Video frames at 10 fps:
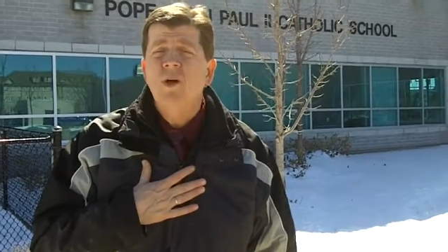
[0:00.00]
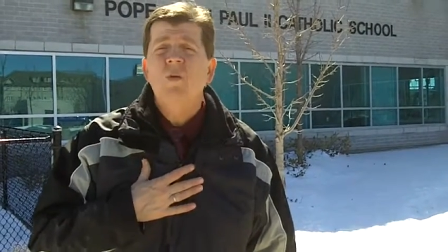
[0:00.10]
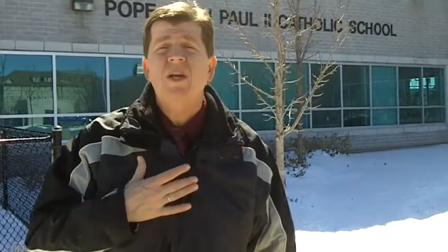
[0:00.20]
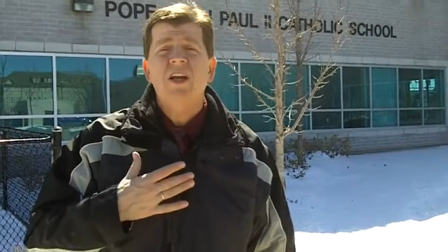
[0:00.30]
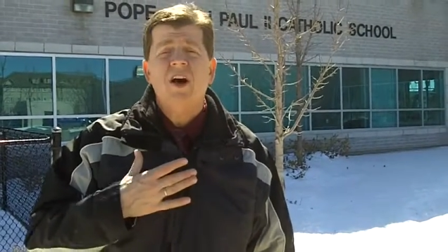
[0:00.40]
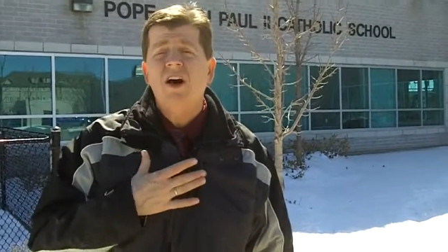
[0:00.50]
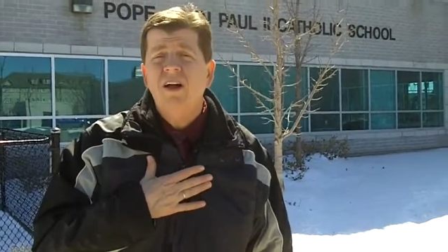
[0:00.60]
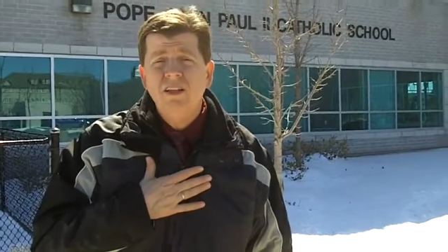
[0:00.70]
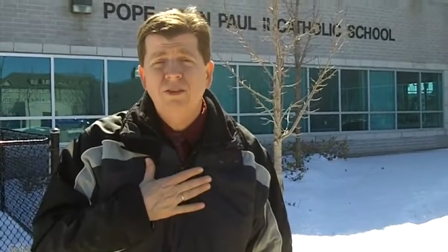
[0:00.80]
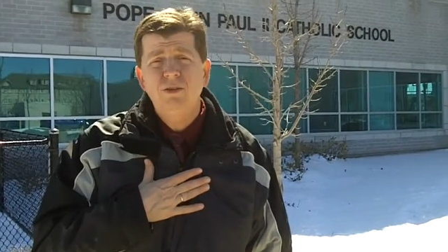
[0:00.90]
we can
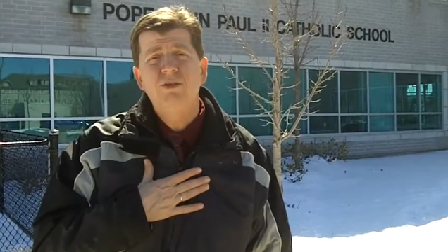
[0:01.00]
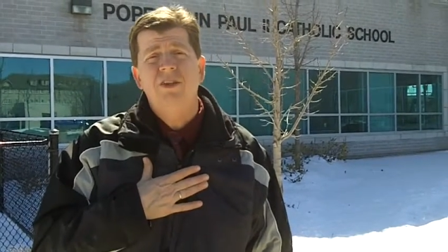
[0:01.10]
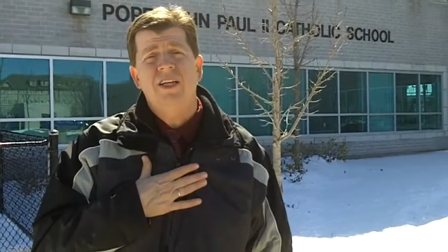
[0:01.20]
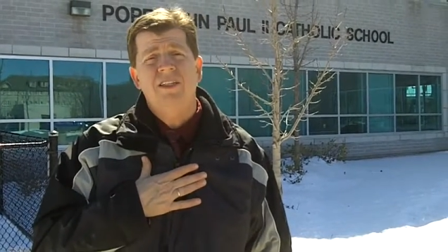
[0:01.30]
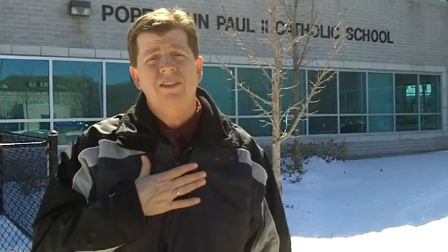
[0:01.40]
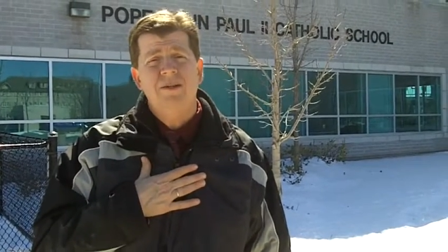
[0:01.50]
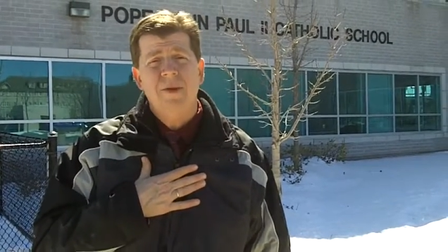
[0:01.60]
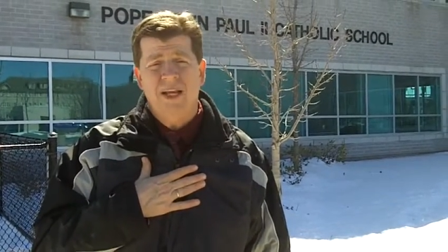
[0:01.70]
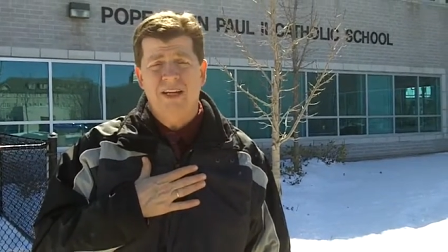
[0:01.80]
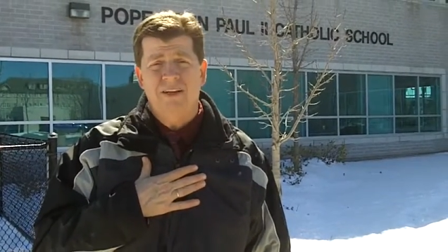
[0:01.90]
all do things to
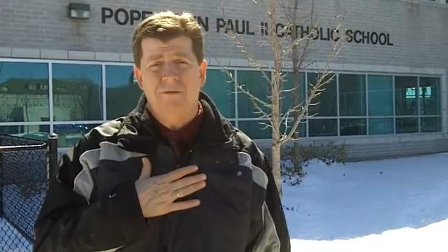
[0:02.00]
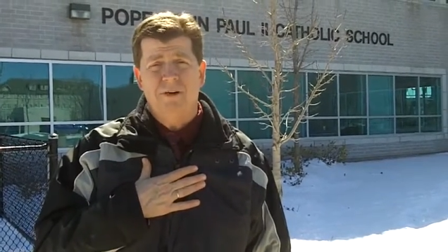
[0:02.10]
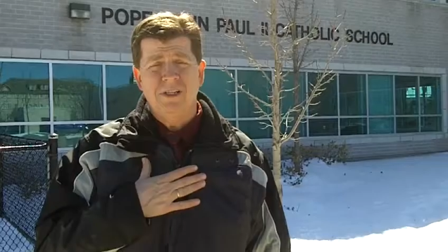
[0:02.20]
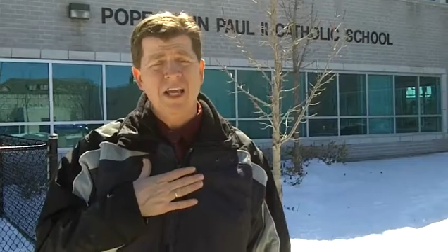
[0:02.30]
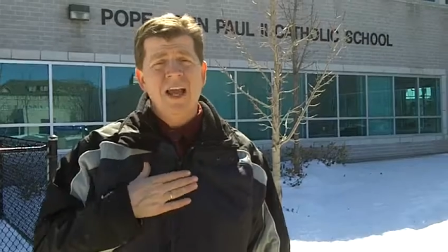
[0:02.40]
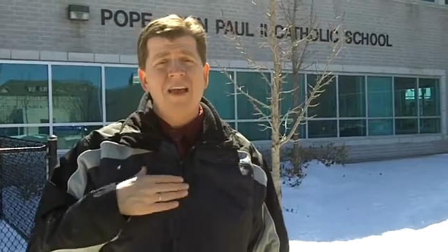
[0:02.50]
make a difference